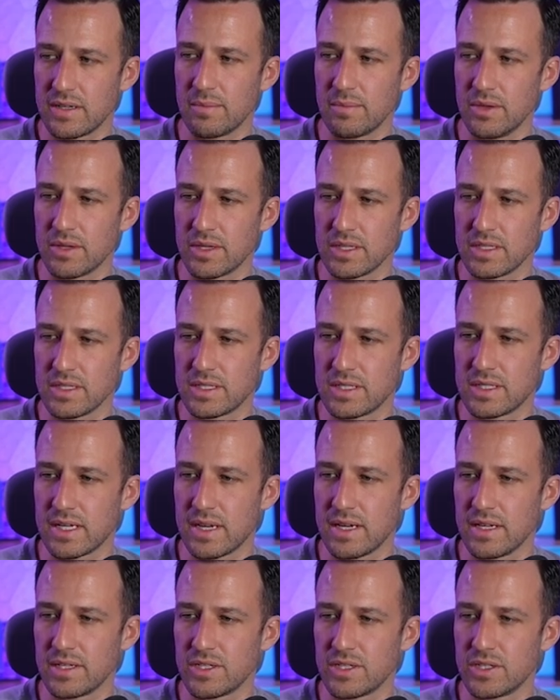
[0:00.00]
You can
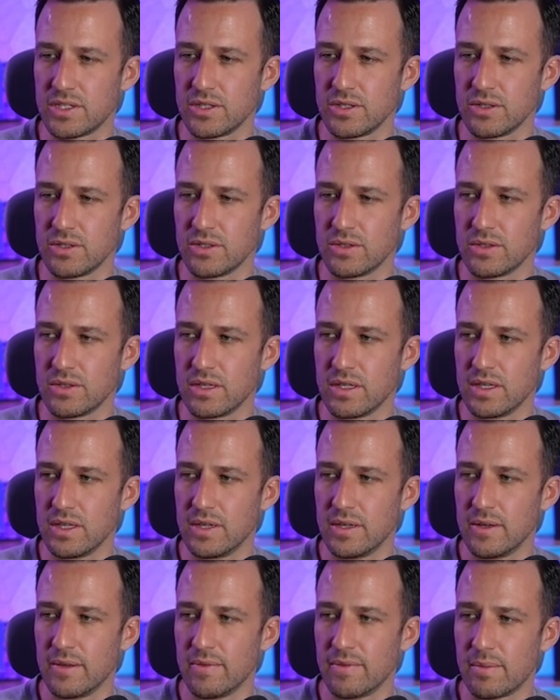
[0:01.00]
set it to
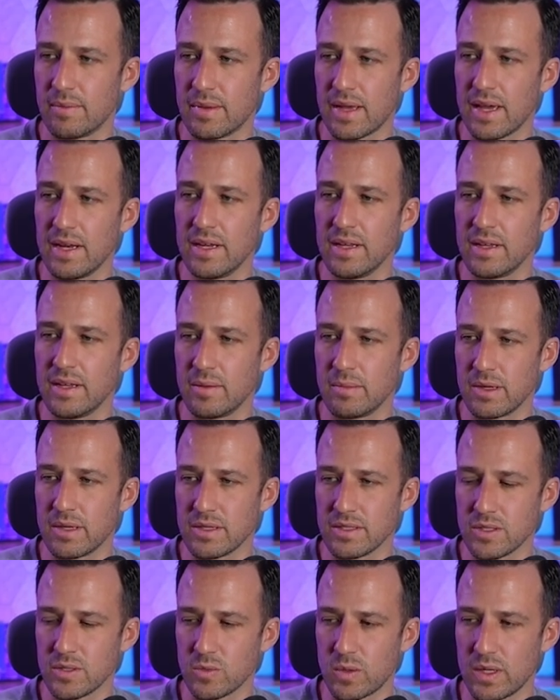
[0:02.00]
any
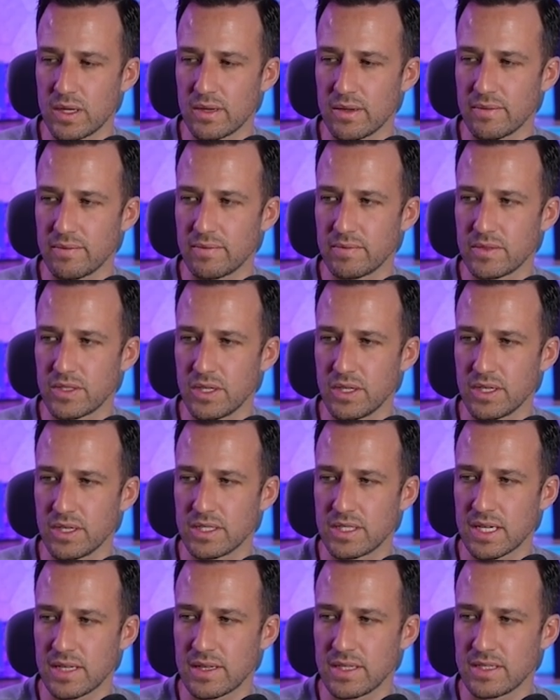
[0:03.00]
emails as well. So you can
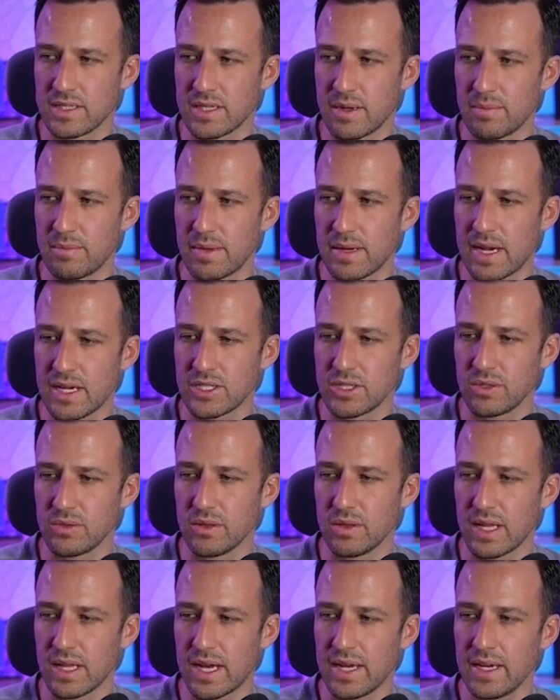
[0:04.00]
set these up as you'd
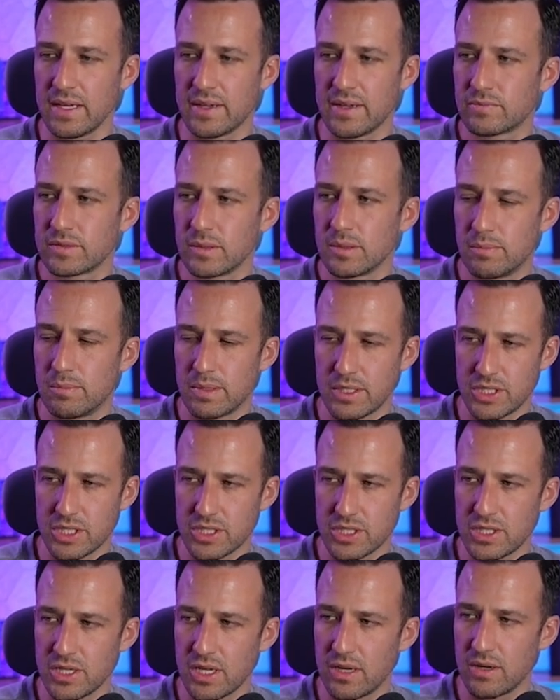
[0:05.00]
like, but
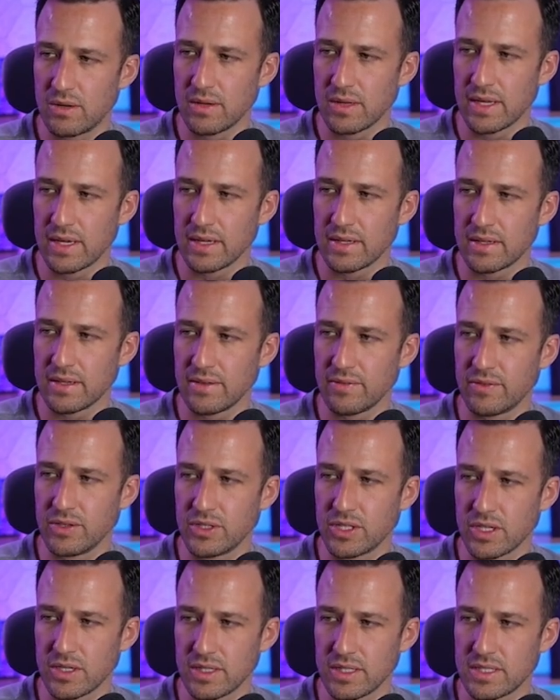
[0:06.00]
just know, like, if you
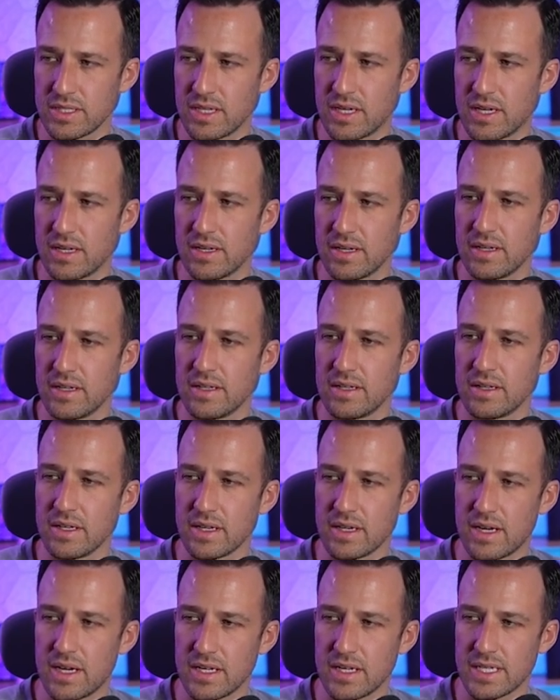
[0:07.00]
turn this on, the
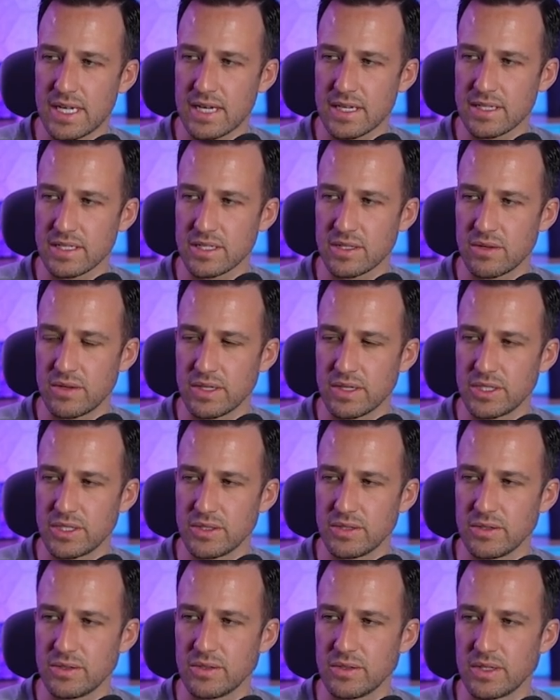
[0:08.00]
contact is going
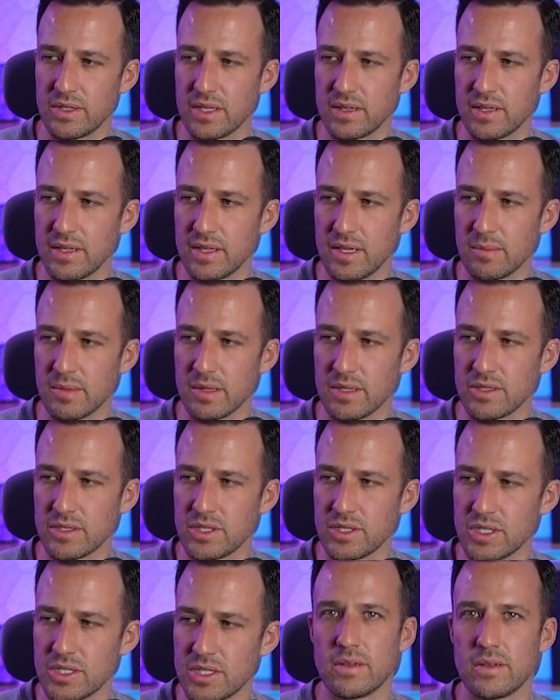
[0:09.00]
to get the email.
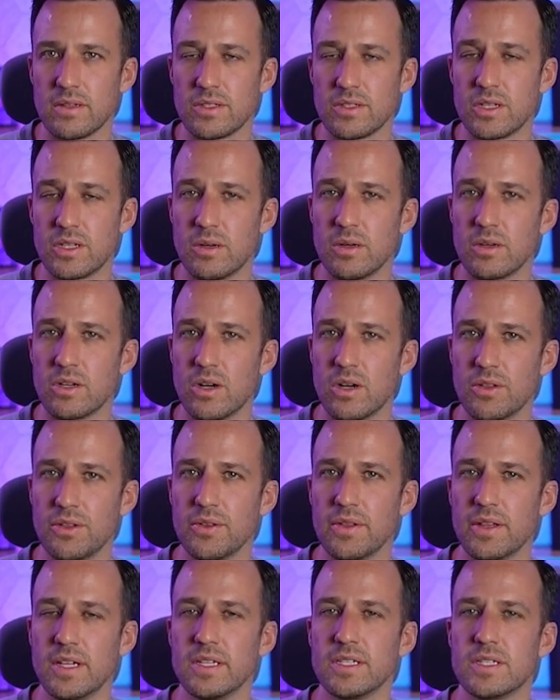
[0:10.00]
So go
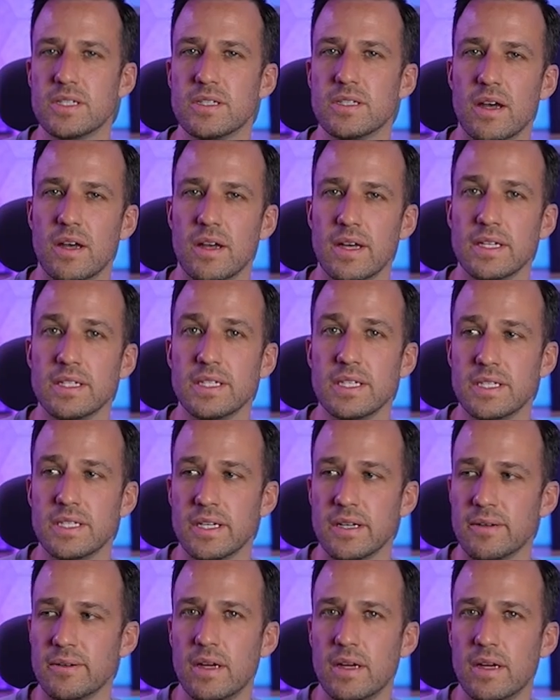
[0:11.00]
through these in
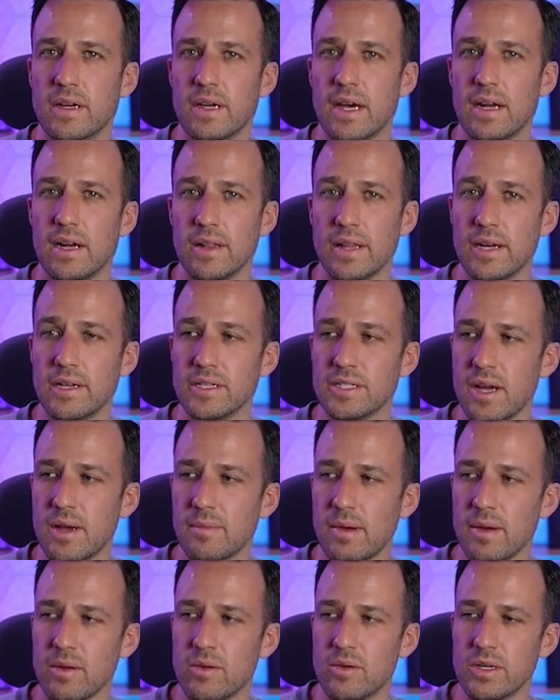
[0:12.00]
detail. At a later
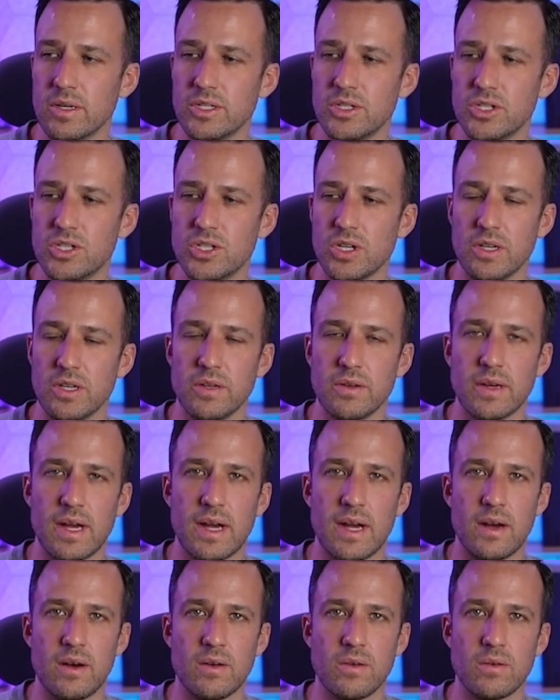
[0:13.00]
time, I'm going to show you
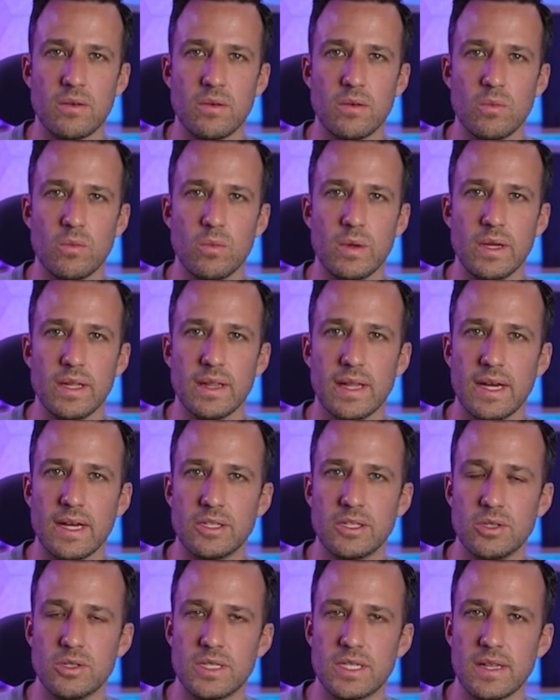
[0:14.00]
how we like
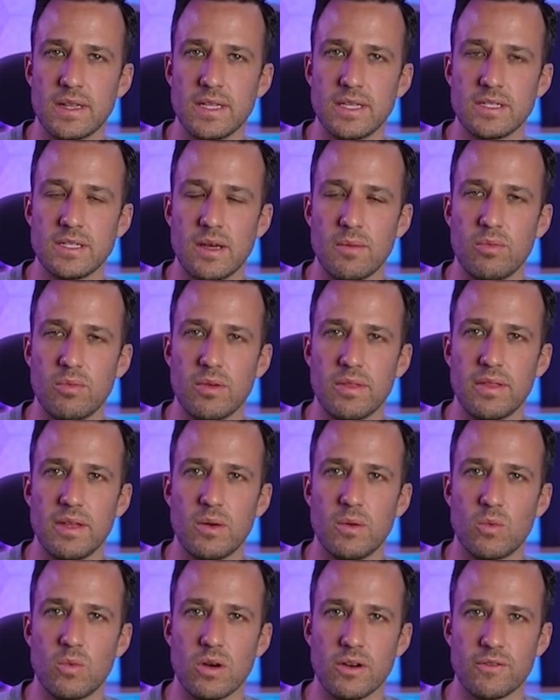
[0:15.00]
to set these up
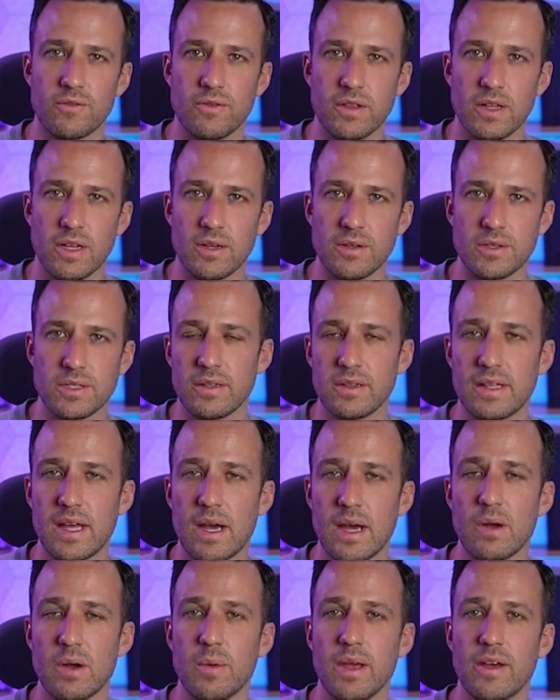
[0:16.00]
within workflows.
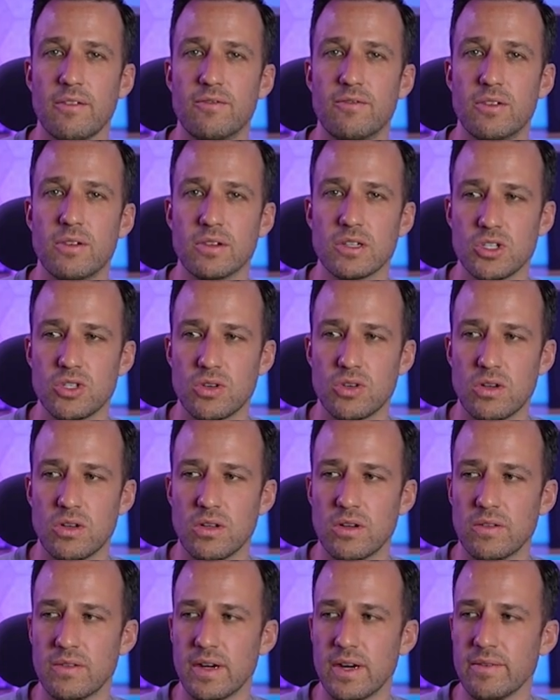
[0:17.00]
That way we have full
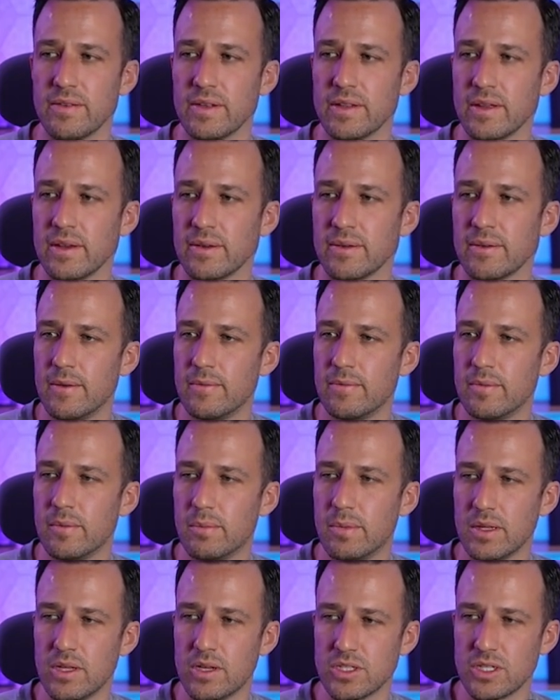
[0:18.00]
control over everything.
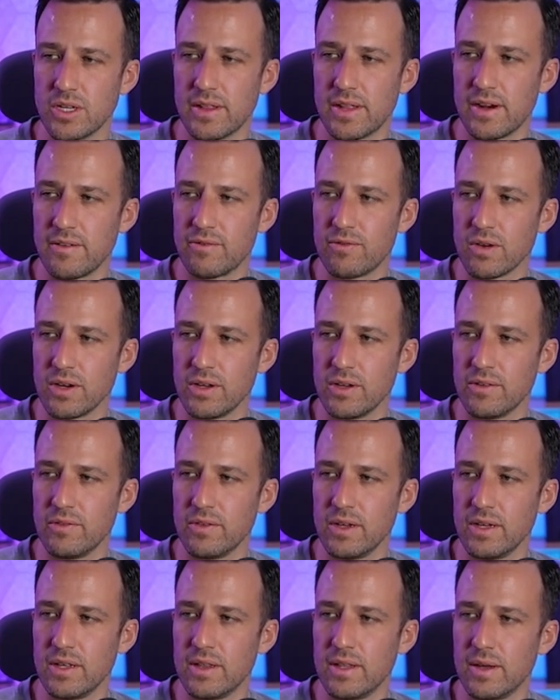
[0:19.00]
But those are there for you if
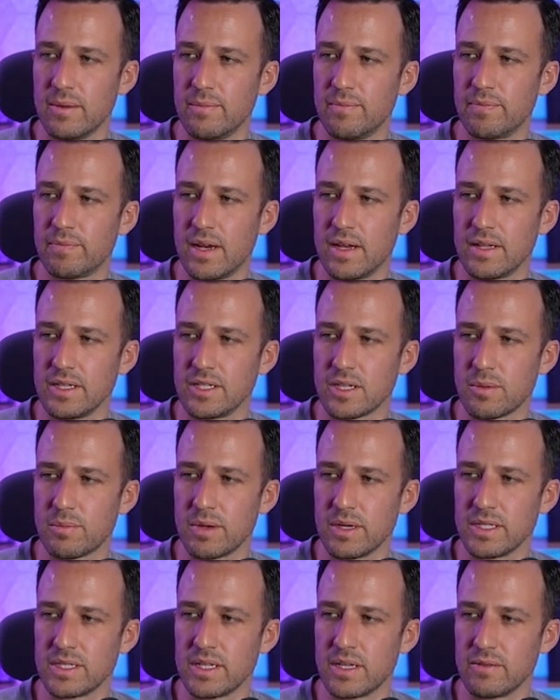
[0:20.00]
you need them. These are
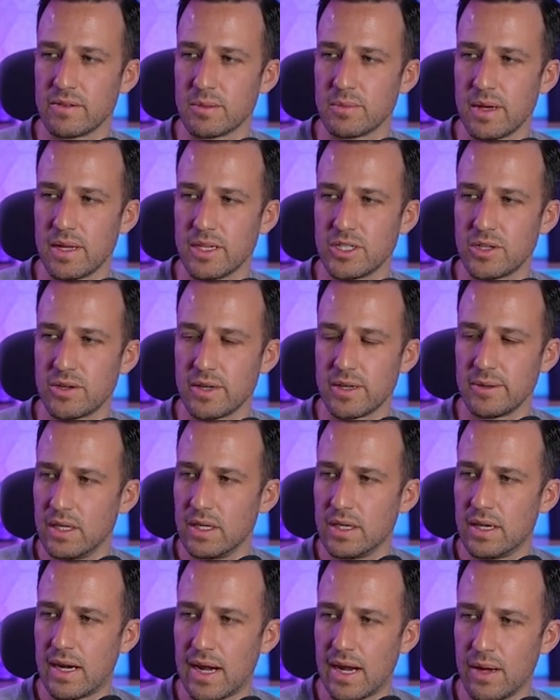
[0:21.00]
pretty self-explanatory.
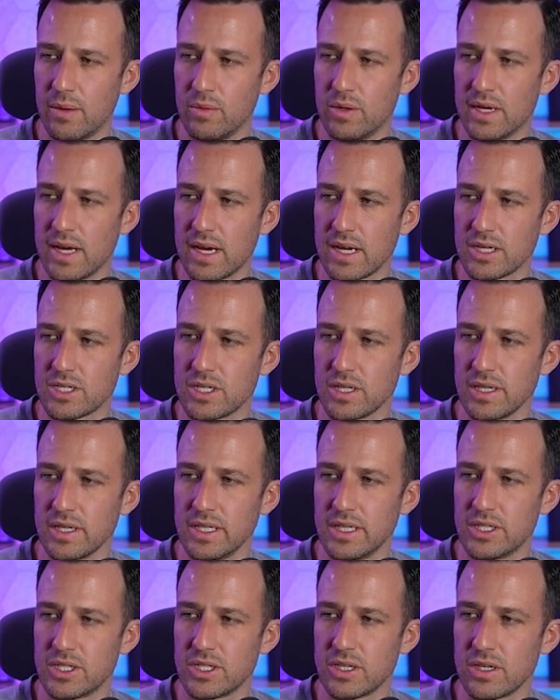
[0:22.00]
I would
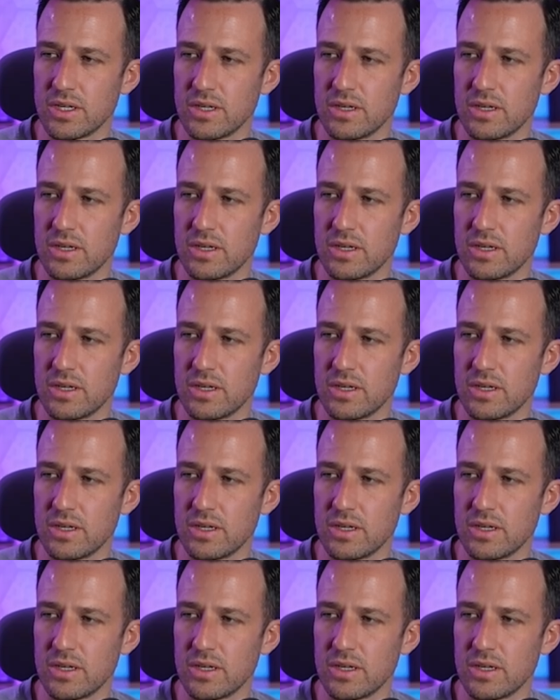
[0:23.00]
actually turn